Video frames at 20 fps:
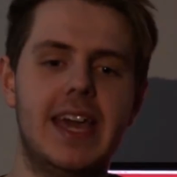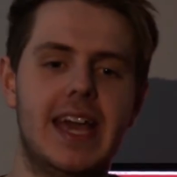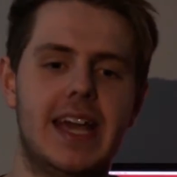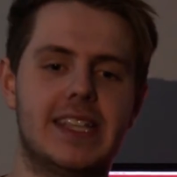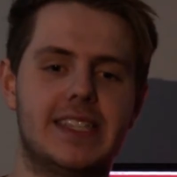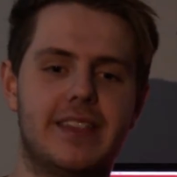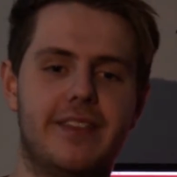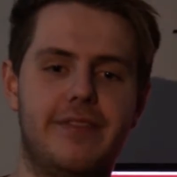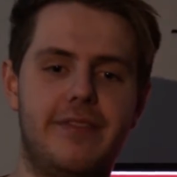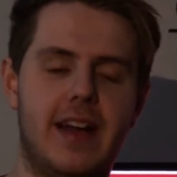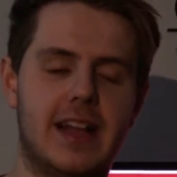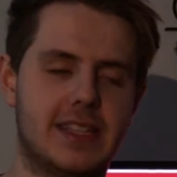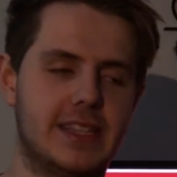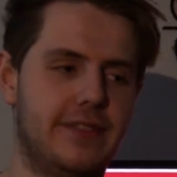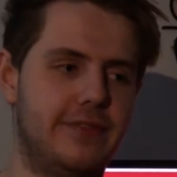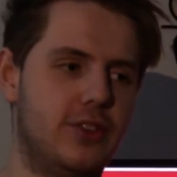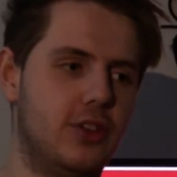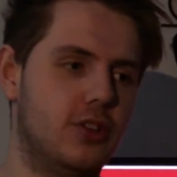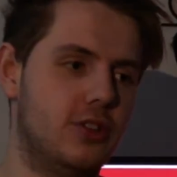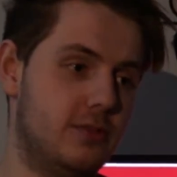It's the fact
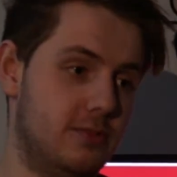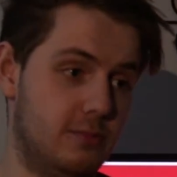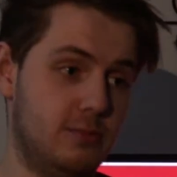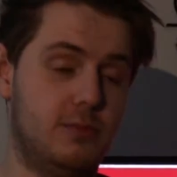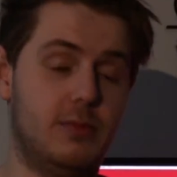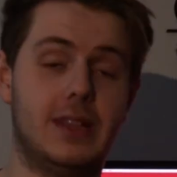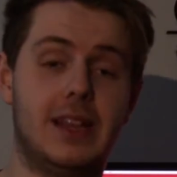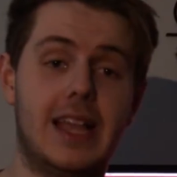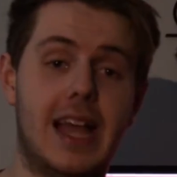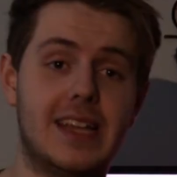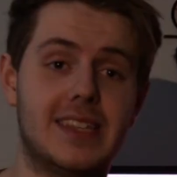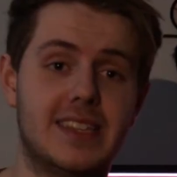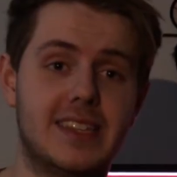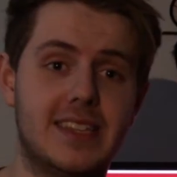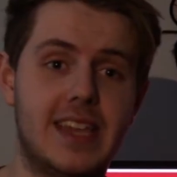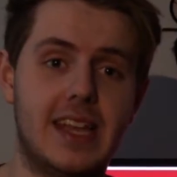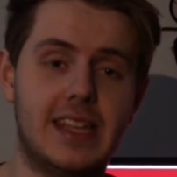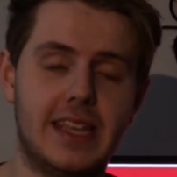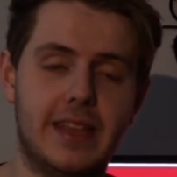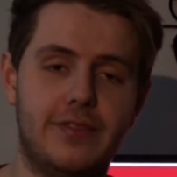if you, well, as I
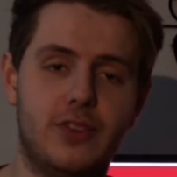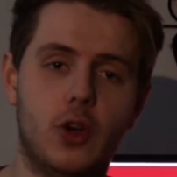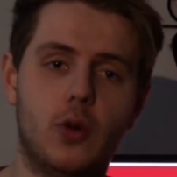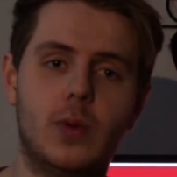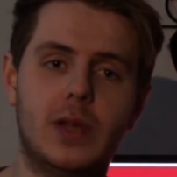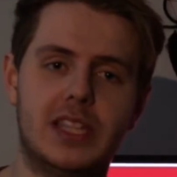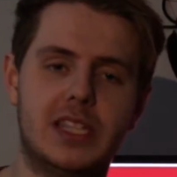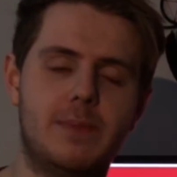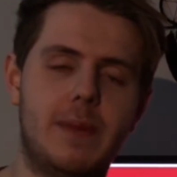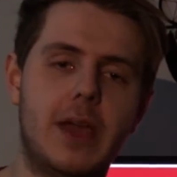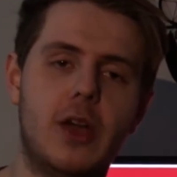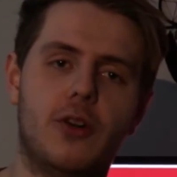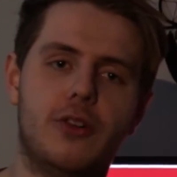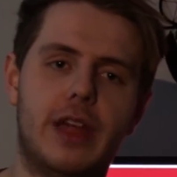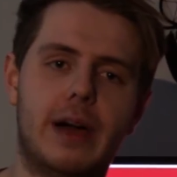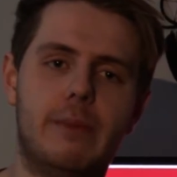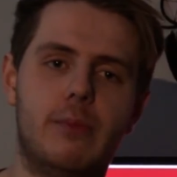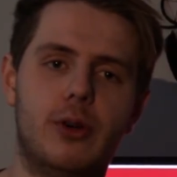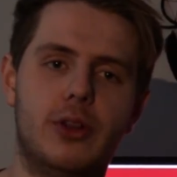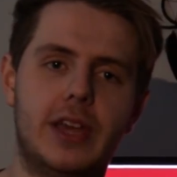said, if you're willing to pay all
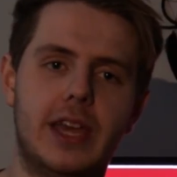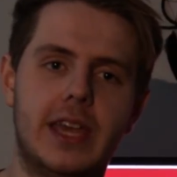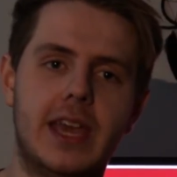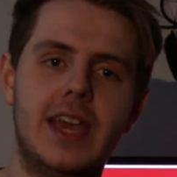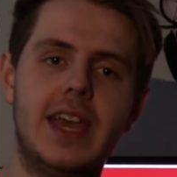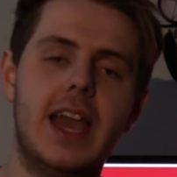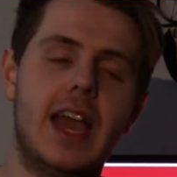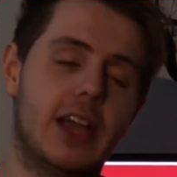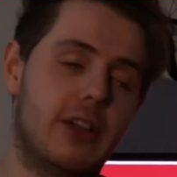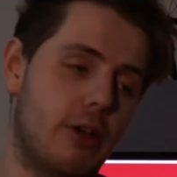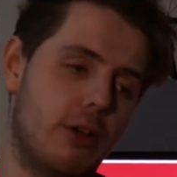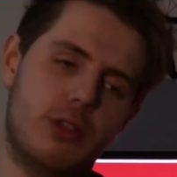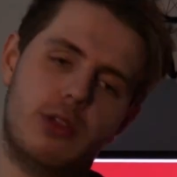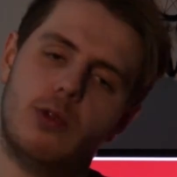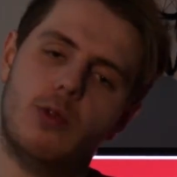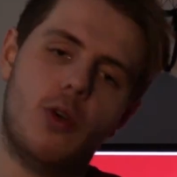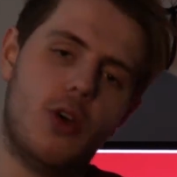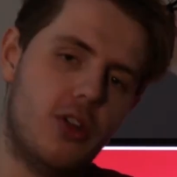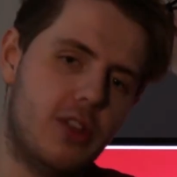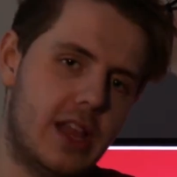that money and go
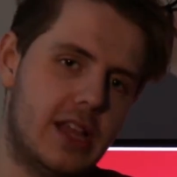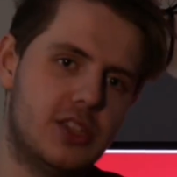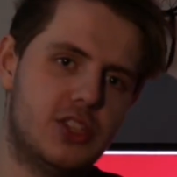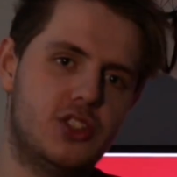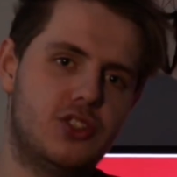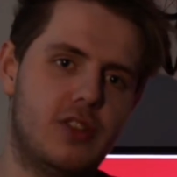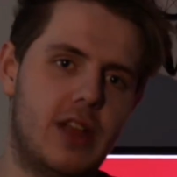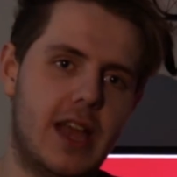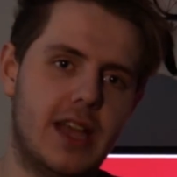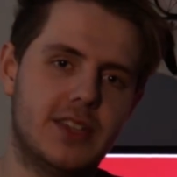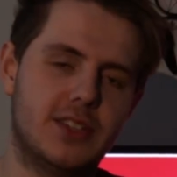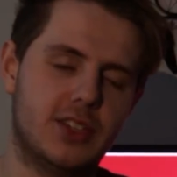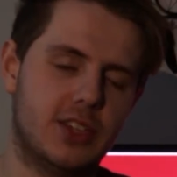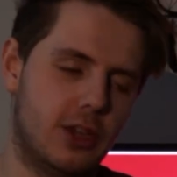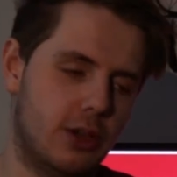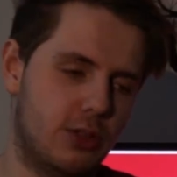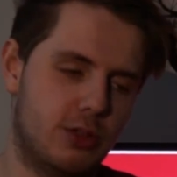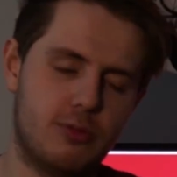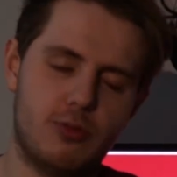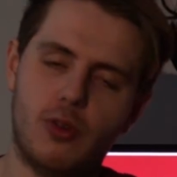through all that stress and
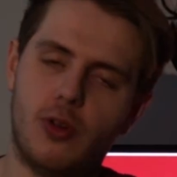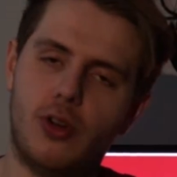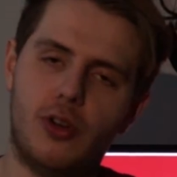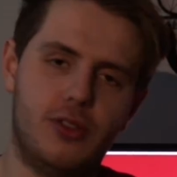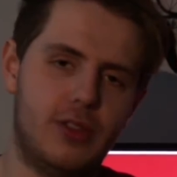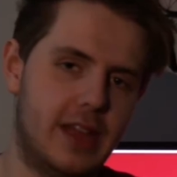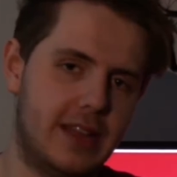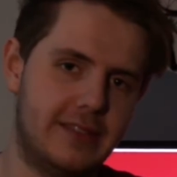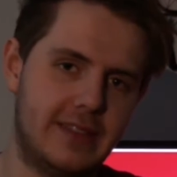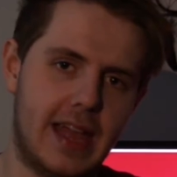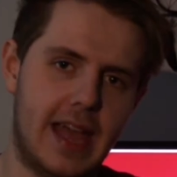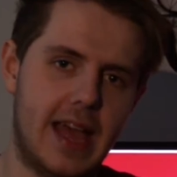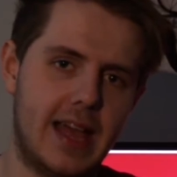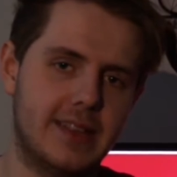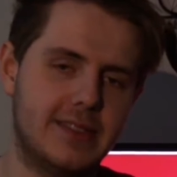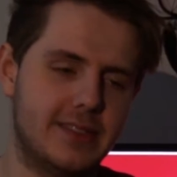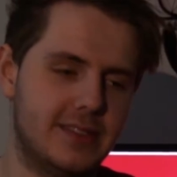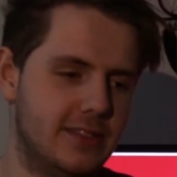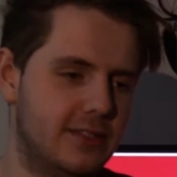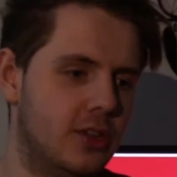go through all that
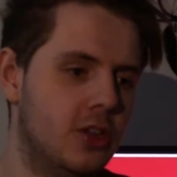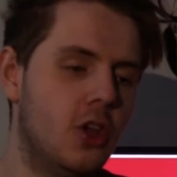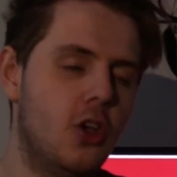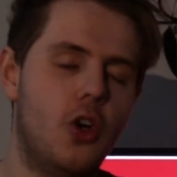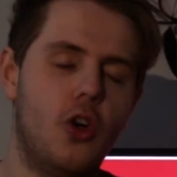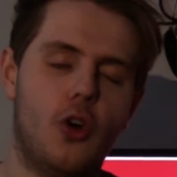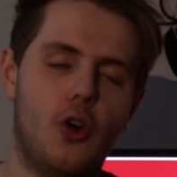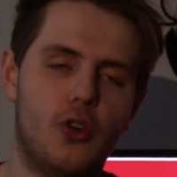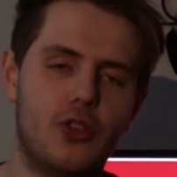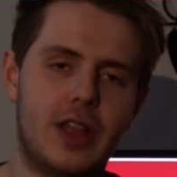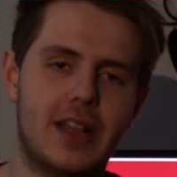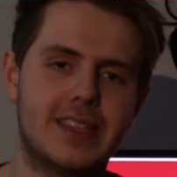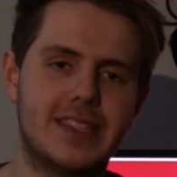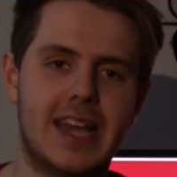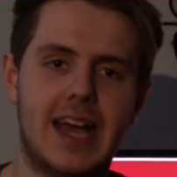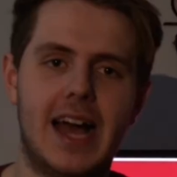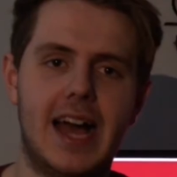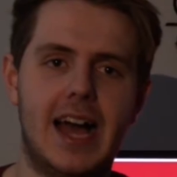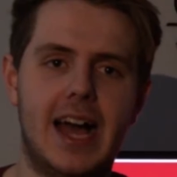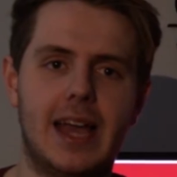debt and all that
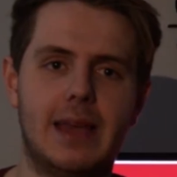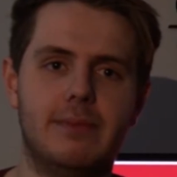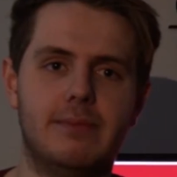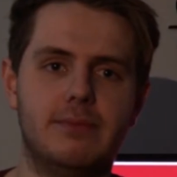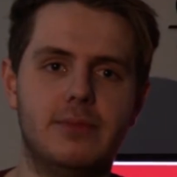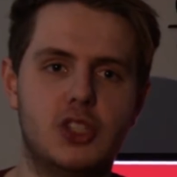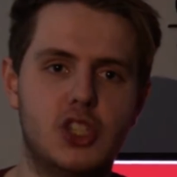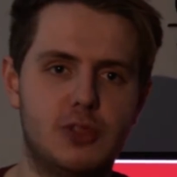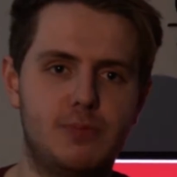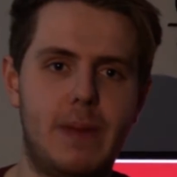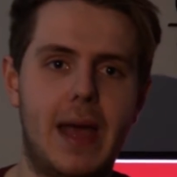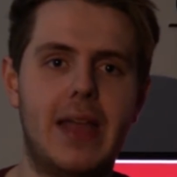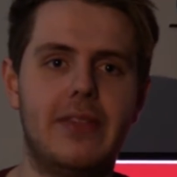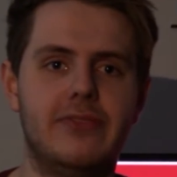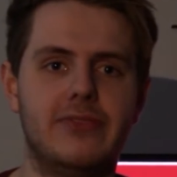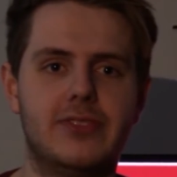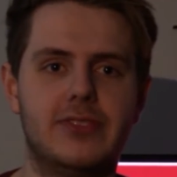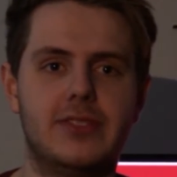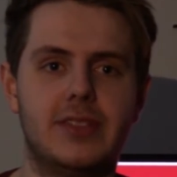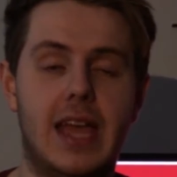time
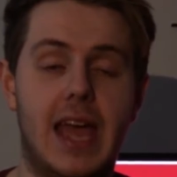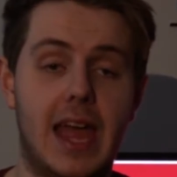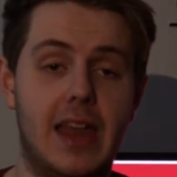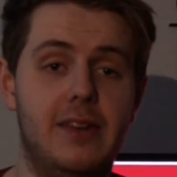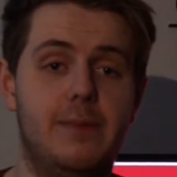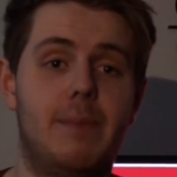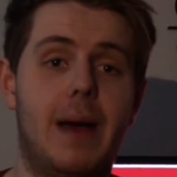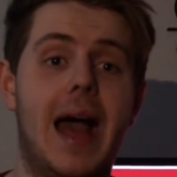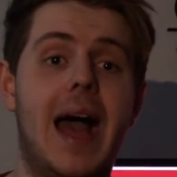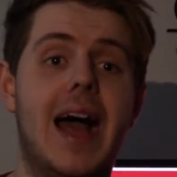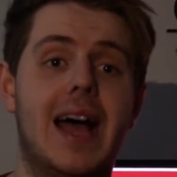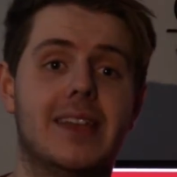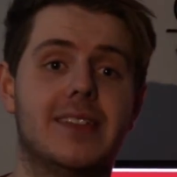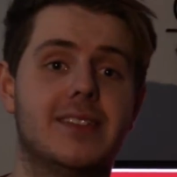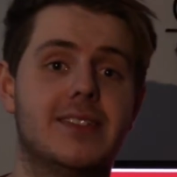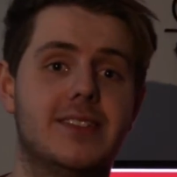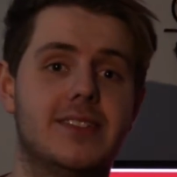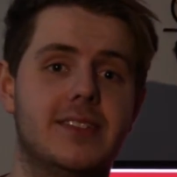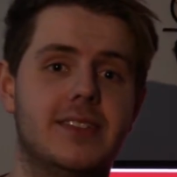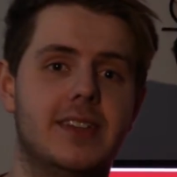spent and
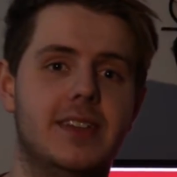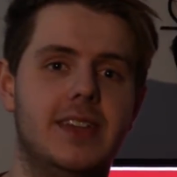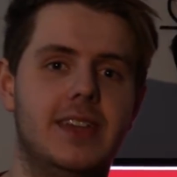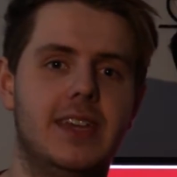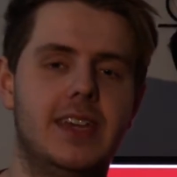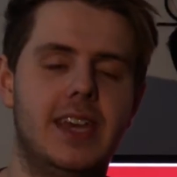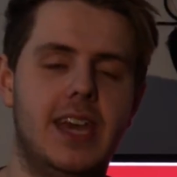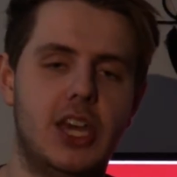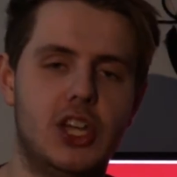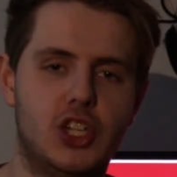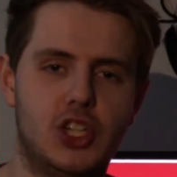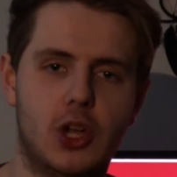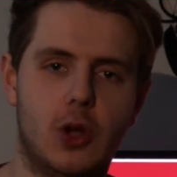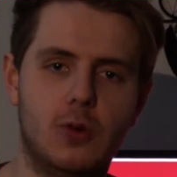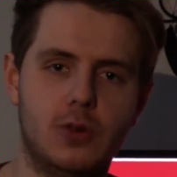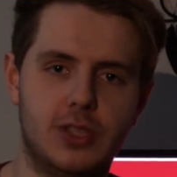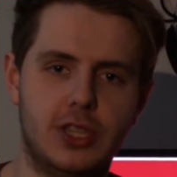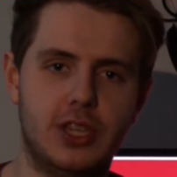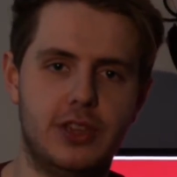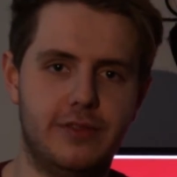pass, it
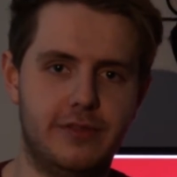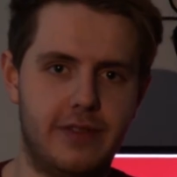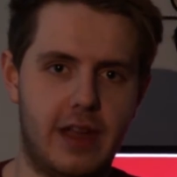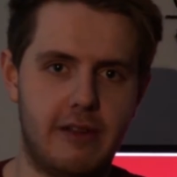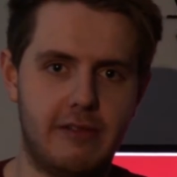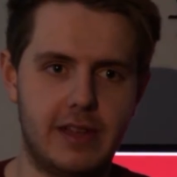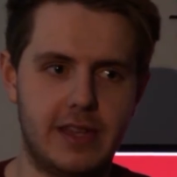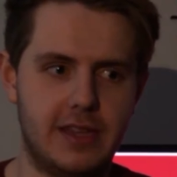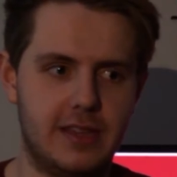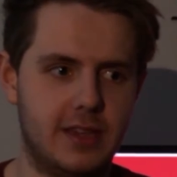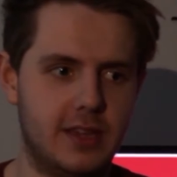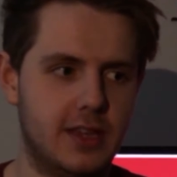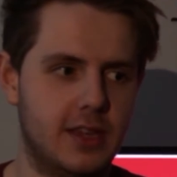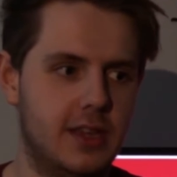shows that you're very,